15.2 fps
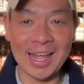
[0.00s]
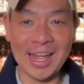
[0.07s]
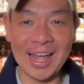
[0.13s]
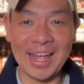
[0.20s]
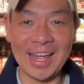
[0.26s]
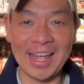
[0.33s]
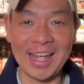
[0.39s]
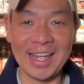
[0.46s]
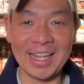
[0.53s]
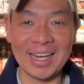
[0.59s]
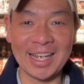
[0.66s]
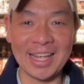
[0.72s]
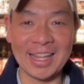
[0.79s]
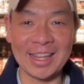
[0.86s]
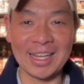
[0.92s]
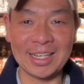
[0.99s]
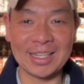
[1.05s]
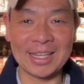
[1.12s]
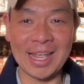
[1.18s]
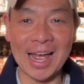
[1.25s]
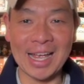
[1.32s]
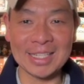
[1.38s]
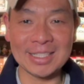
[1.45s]
and the
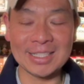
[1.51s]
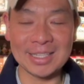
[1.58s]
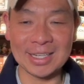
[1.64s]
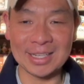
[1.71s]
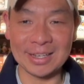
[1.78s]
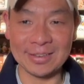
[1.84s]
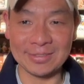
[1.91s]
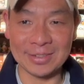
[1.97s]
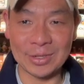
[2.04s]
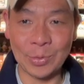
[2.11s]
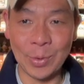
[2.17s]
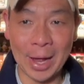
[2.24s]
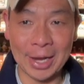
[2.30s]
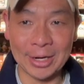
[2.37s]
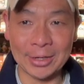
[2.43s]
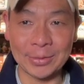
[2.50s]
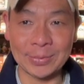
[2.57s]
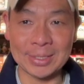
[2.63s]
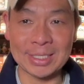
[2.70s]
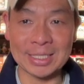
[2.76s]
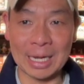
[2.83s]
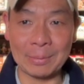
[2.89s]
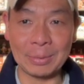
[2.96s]
cast of choir would
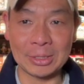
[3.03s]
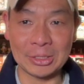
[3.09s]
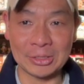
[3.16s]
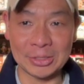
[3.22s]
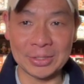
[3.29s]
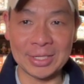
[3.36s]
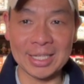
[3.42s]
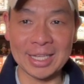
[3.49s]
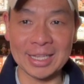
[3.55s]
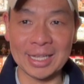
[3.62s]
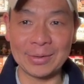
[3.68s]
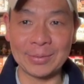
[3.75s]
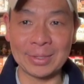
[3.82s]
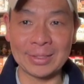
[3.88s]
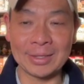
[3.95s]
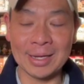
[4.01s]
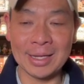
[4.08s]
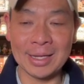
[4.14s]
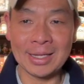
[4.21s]
stop what they're doing and they would